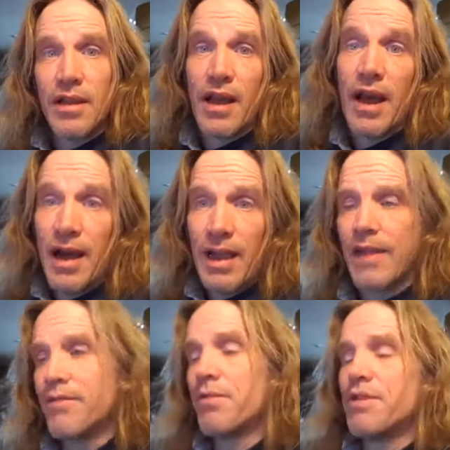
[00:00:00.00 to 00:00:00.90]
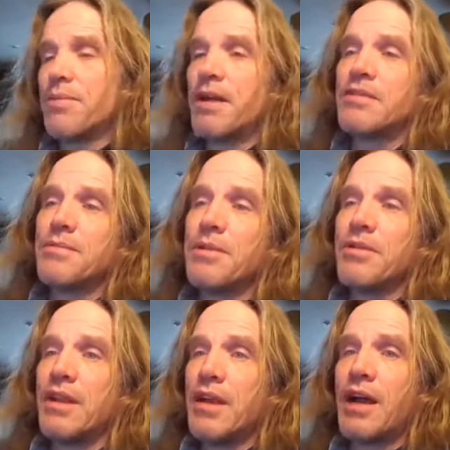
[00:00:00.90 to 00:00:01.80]
I have a
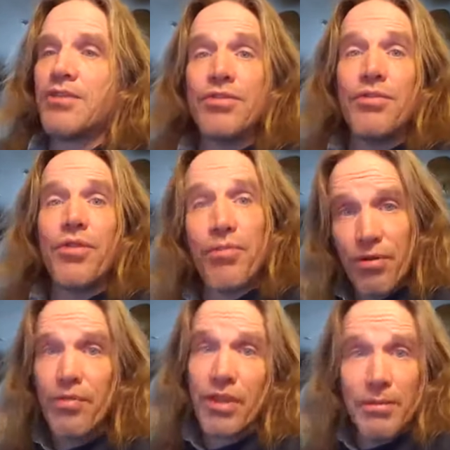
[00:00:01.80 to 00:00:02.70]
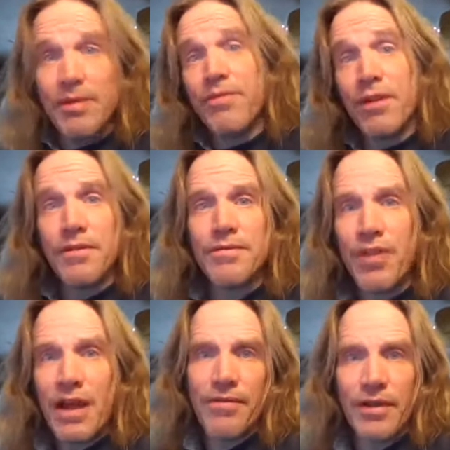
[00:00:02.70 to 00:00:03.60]
responsibility not to throw them in front of
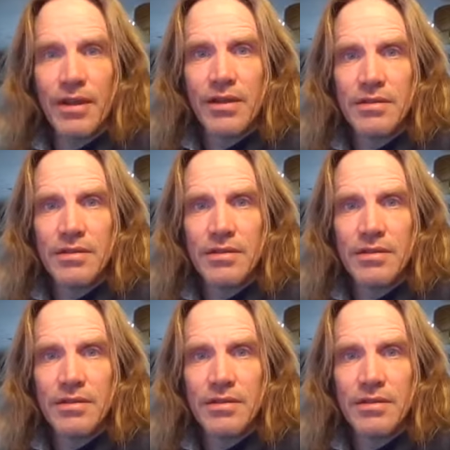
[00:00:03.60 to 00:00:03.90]
traffic.